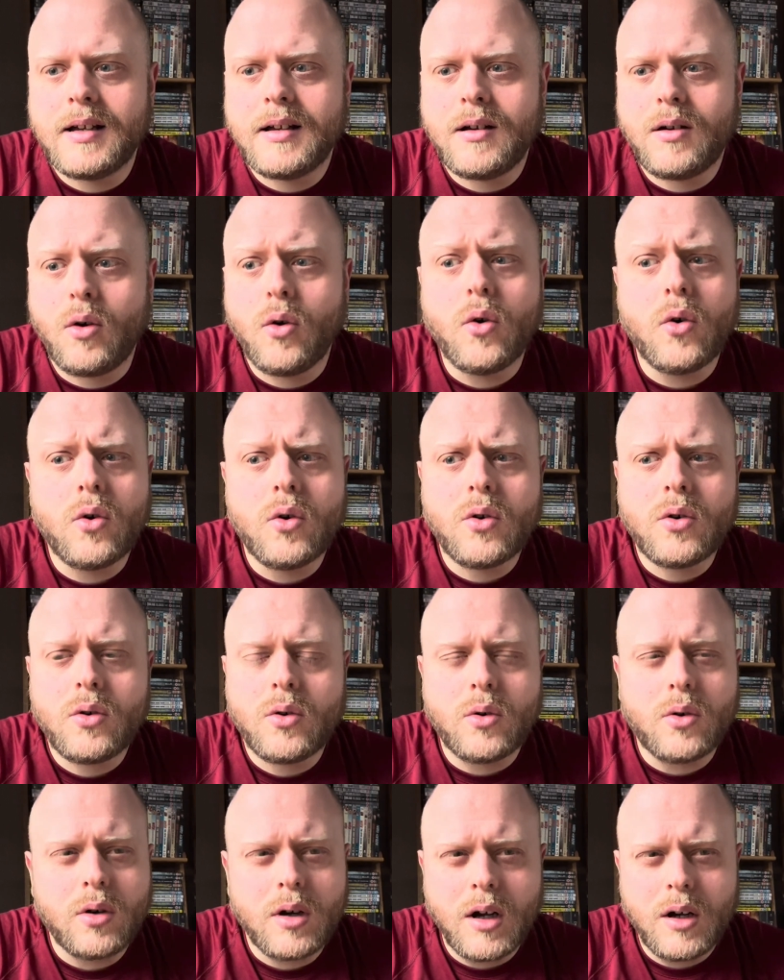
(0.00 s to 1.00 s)

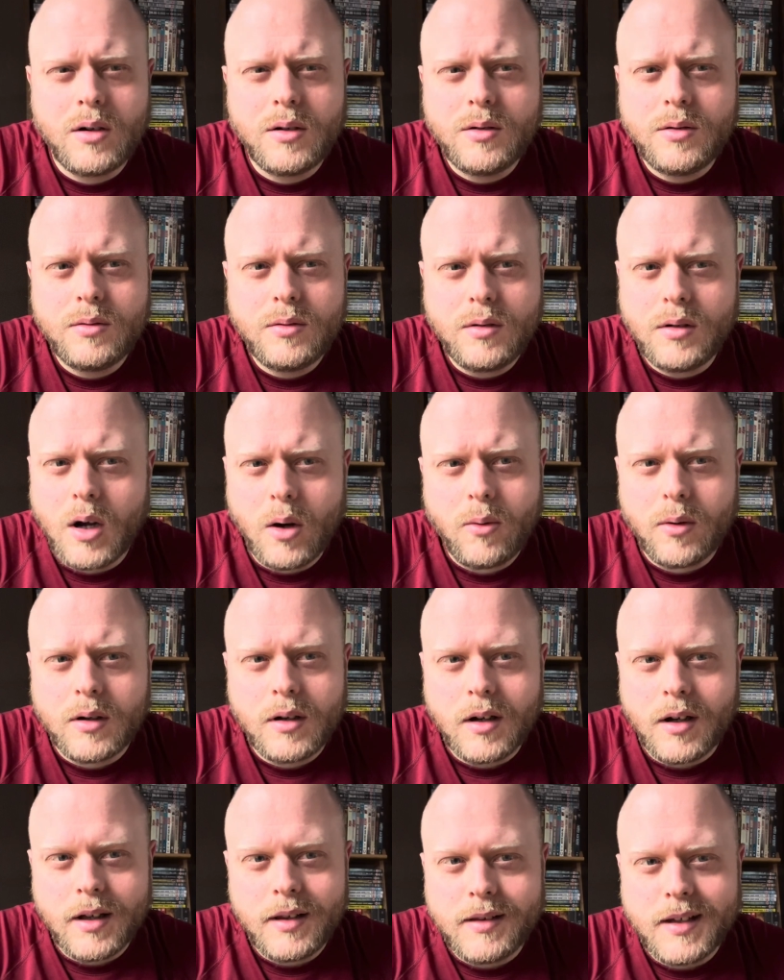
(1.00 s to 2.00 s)
or go
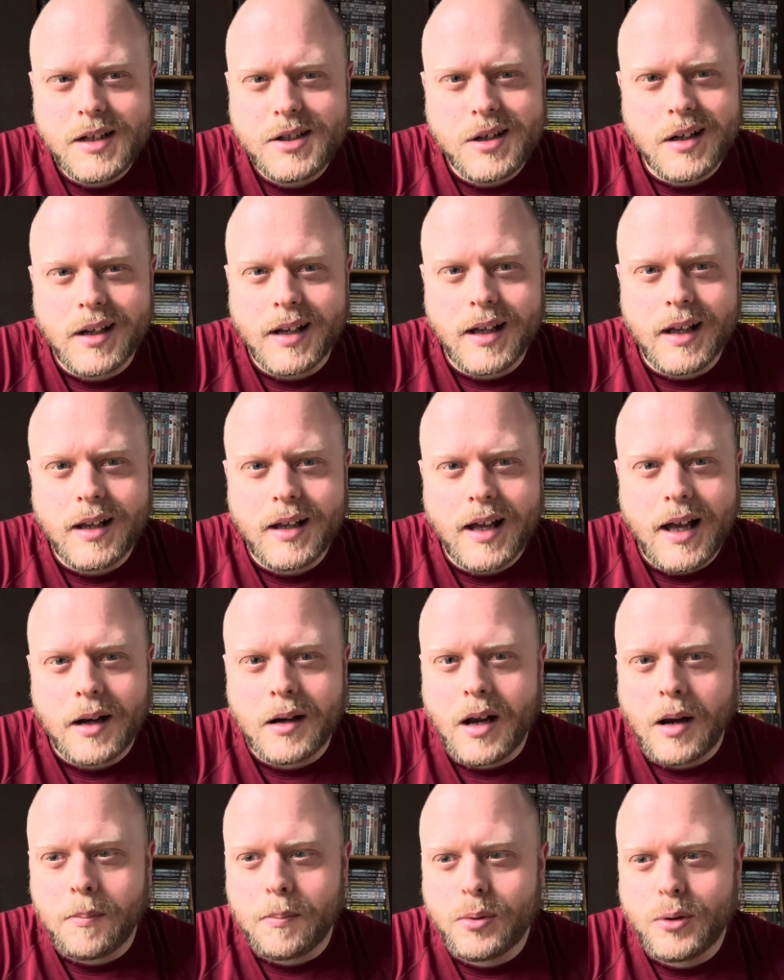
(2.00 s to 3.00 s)
online digitally
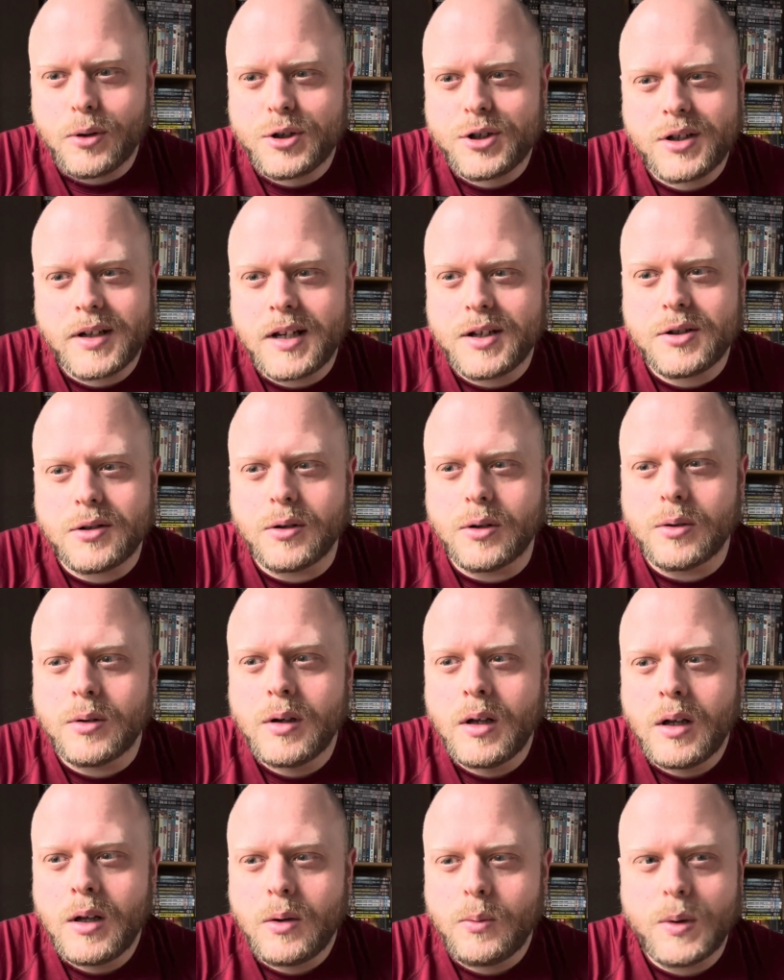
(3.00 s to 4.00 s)
and push digital,
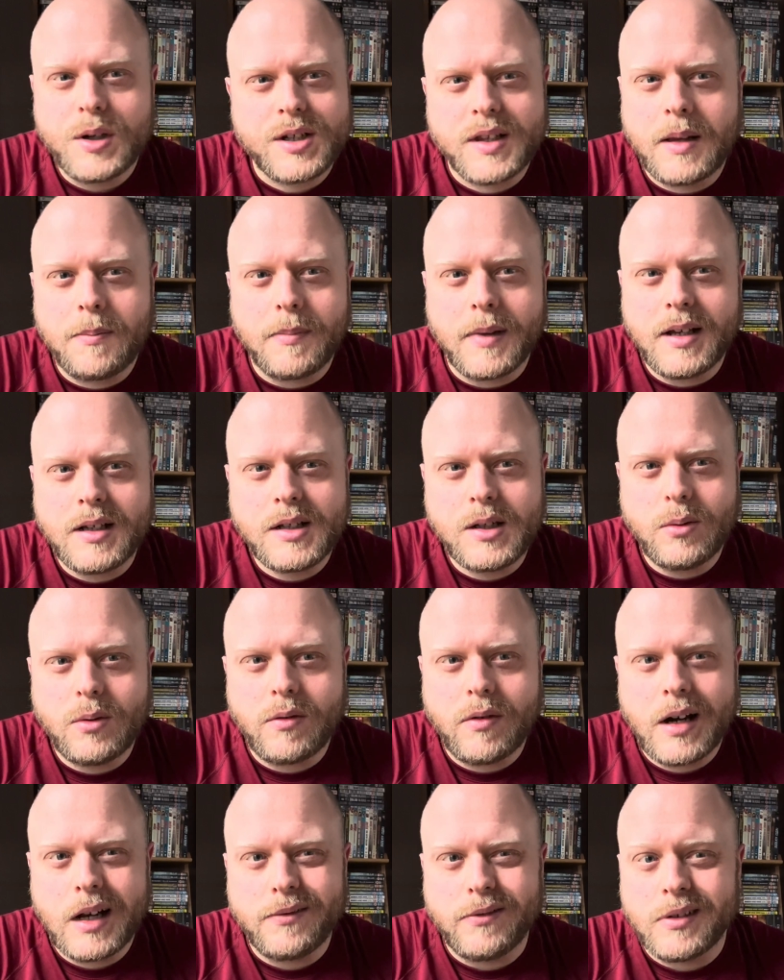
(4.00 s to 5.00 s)
which then makes you
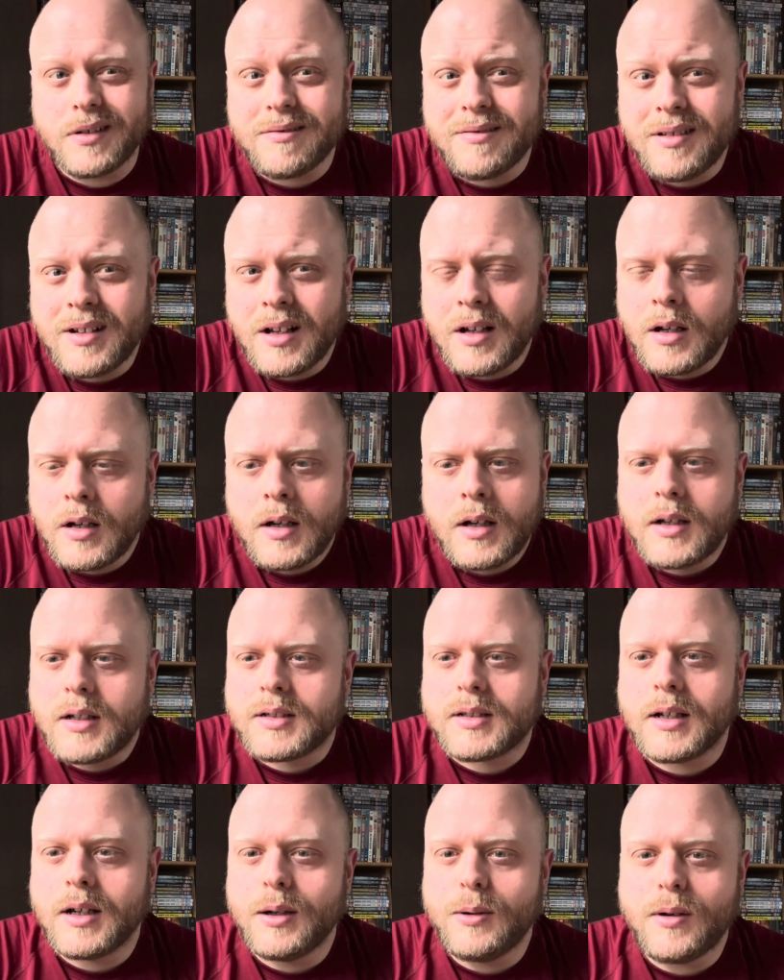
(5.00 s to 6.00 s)
irrelevant.
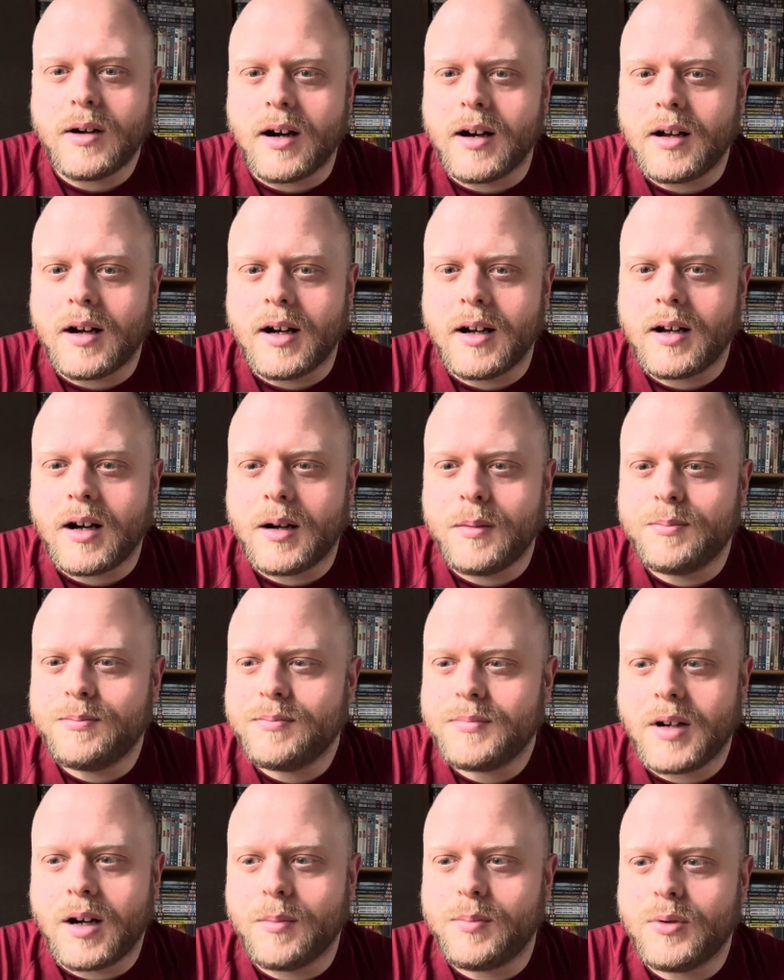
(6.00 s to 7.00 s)
So
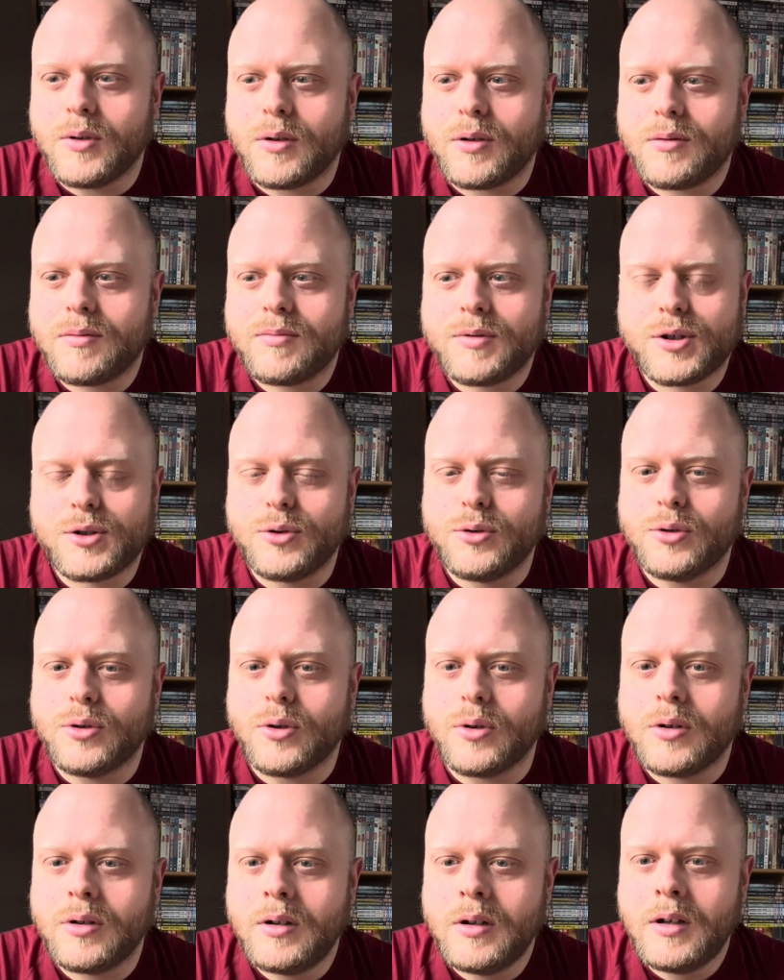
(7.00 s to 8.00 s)
I'm not
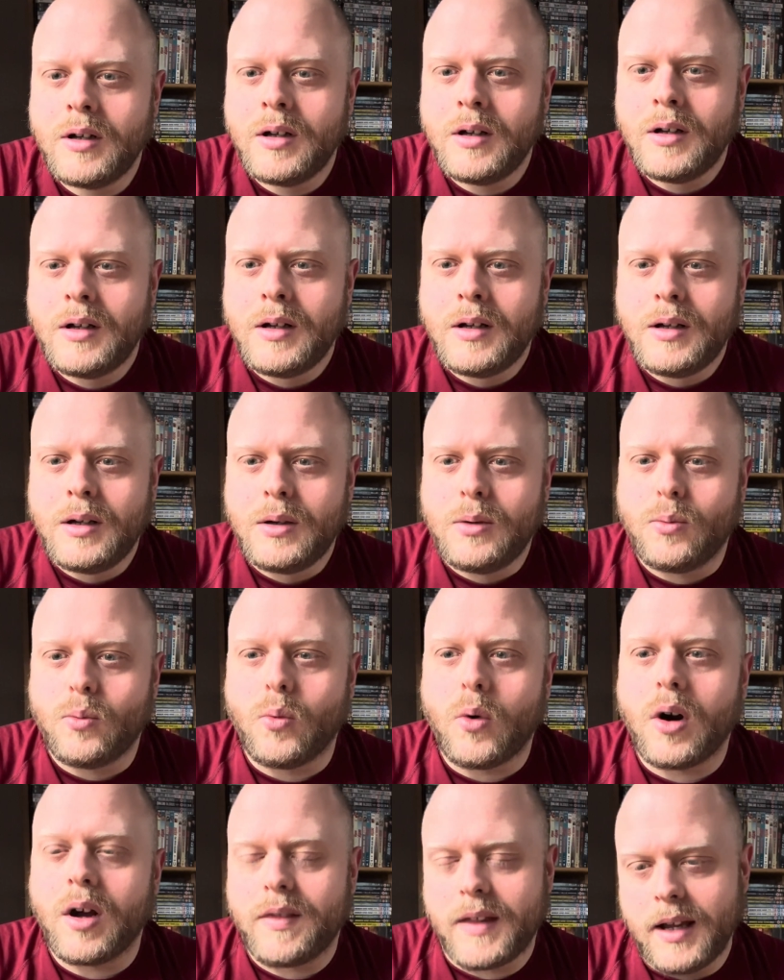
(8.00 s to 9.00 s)
sure
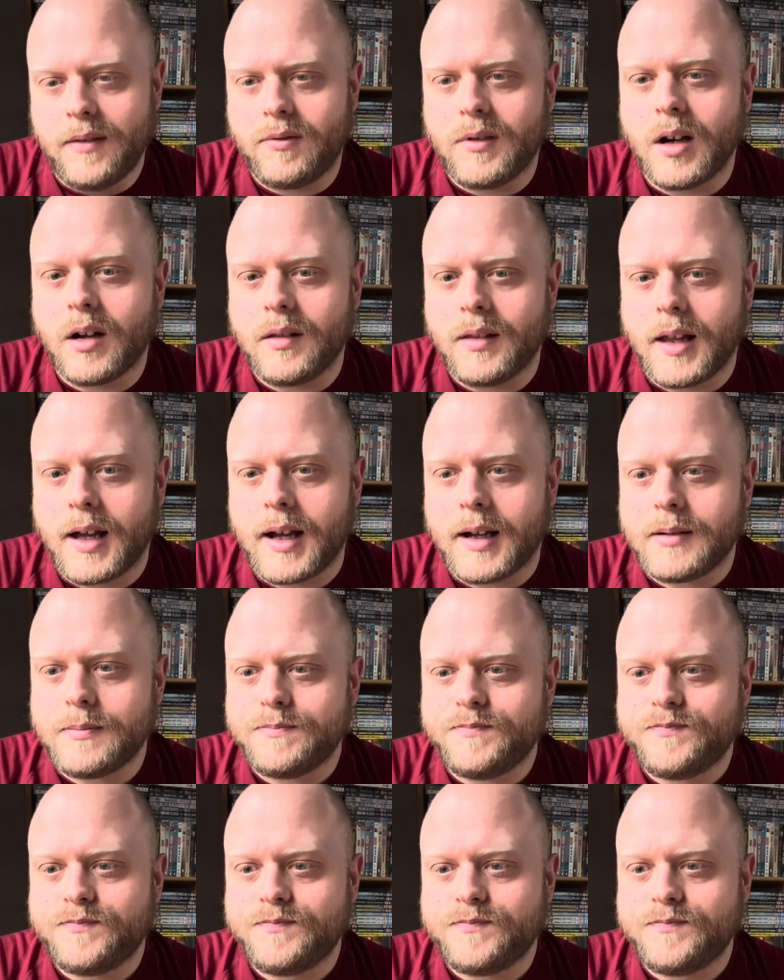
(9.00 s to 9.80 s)
why they've done that.